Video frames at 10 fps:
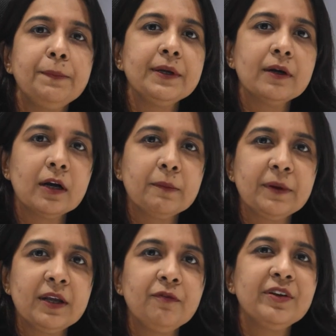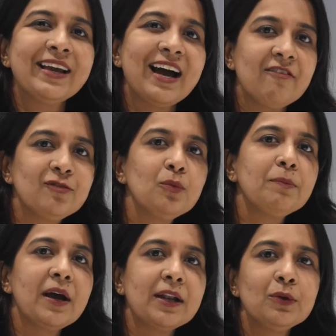PRP, we have to
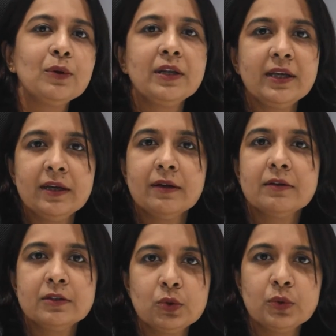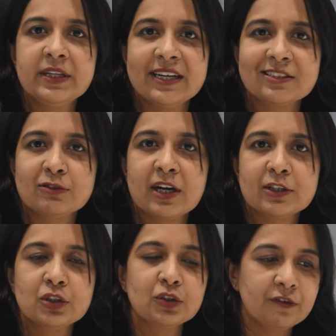manually do the
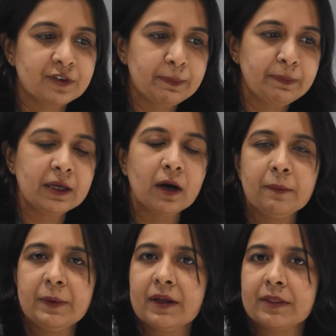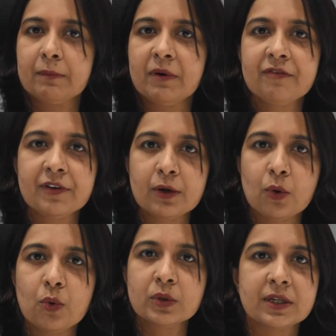extraction of the PRP and the buffy
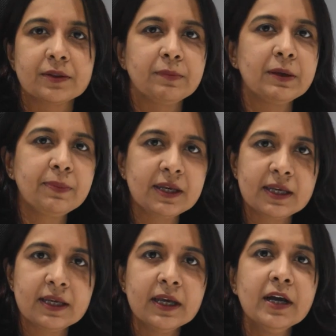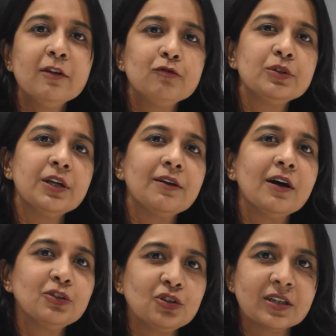coat and the PPE. So there
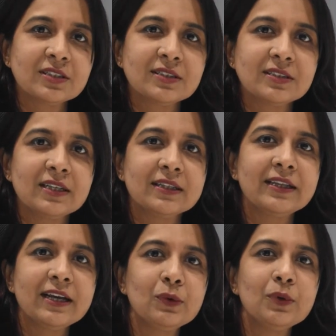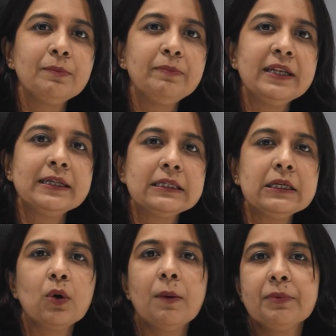are chances that there could be
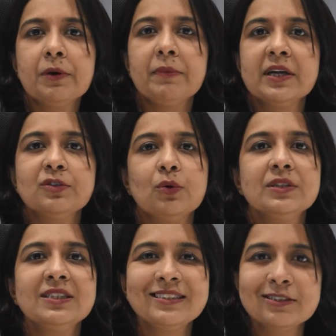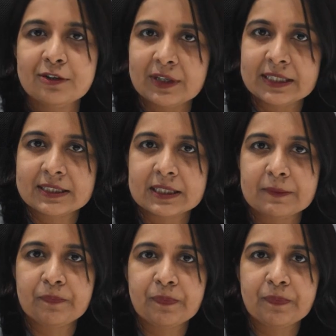little compromise on the sterility.